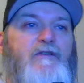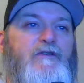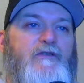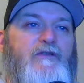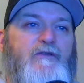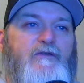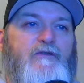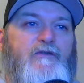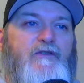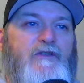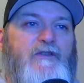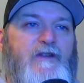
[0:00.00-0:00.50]

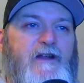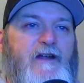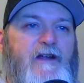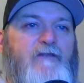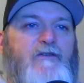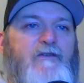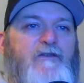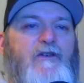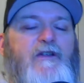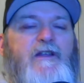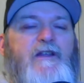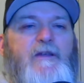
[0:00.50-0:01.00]

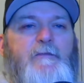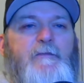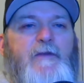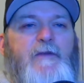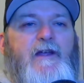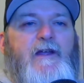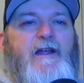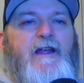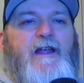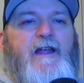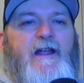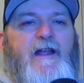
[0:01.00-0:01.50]
never keep
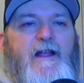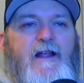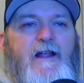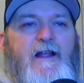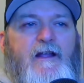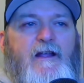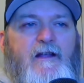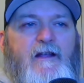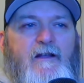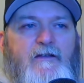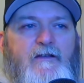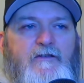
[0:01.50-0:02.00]

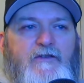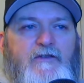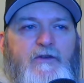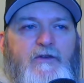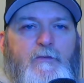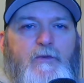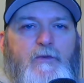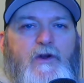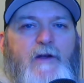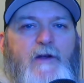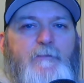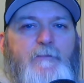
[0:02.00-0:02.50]
your
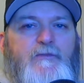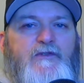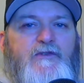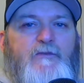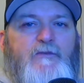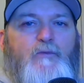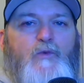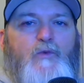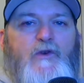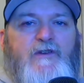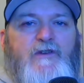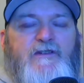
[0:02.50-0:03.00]
preps in
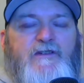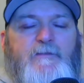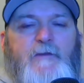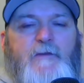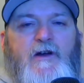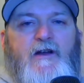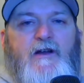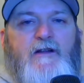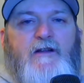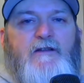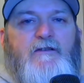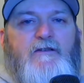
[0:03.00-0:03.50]
one
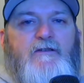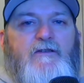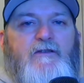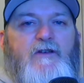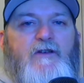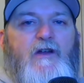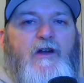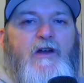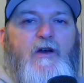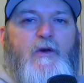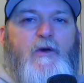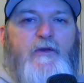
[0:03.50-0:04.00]
spot.
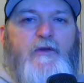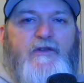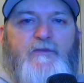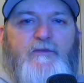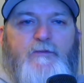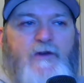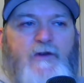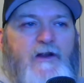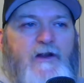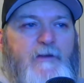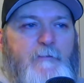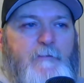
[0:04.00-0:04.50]
Always
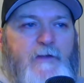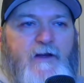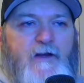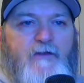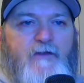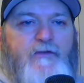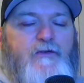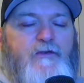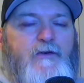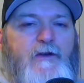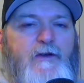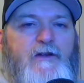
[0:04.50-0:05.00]
spread them out
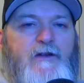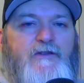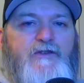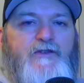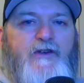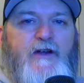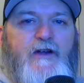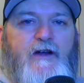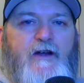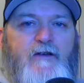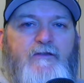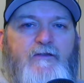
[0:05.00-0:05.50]
throughout your
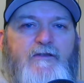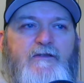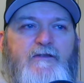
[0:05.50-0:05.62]
house.